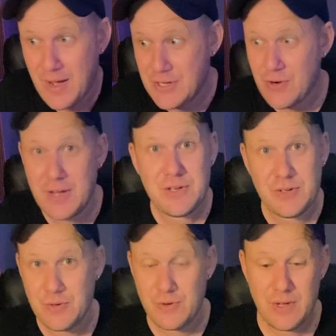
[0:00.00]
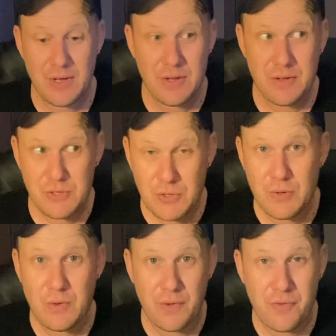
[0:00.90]
I tried to do
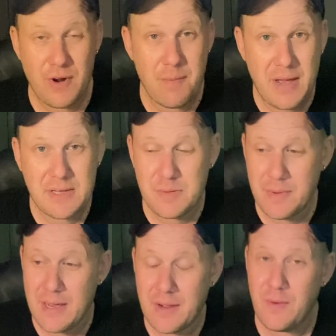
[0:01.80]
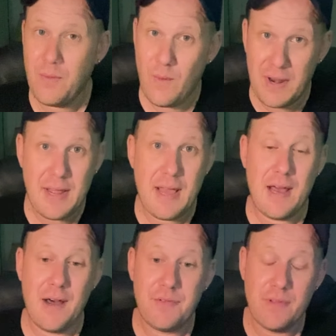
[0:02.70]
two or three back to back, one day
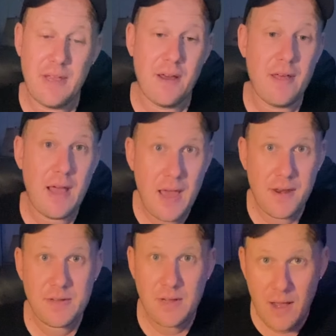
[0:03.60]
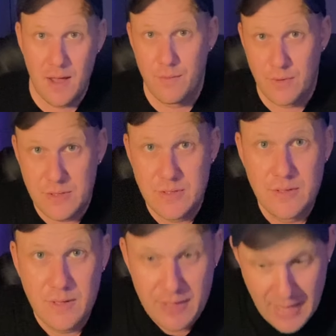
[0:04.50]
after the other, and I was
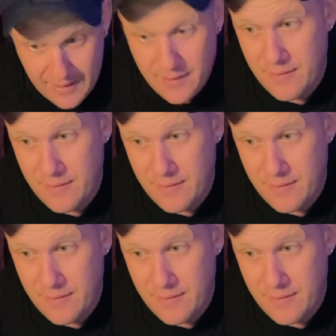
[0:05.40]
knackered.